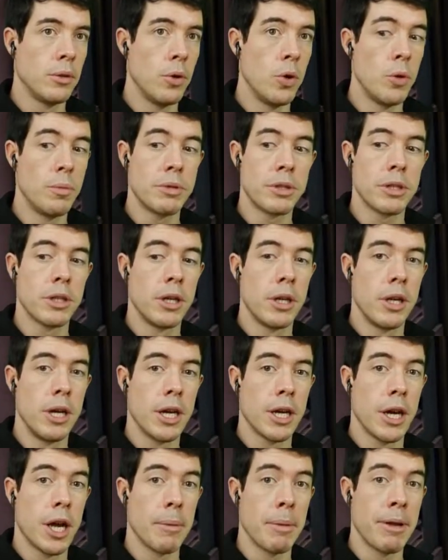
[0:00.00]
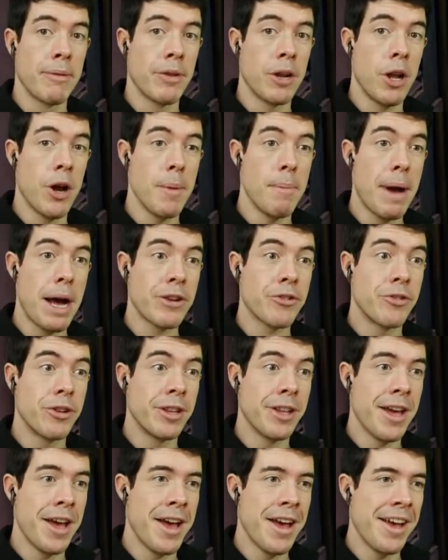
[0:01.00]
Oops, got a bit of a low battery
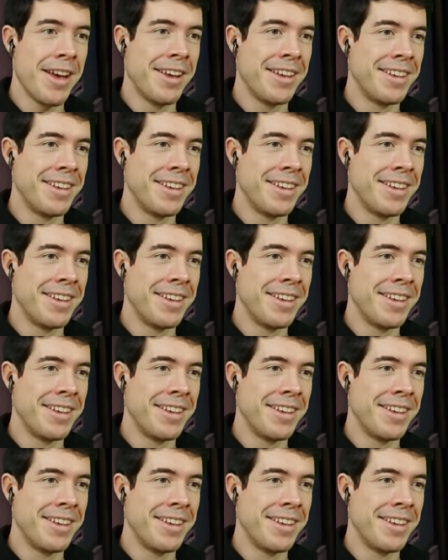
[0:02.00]
there.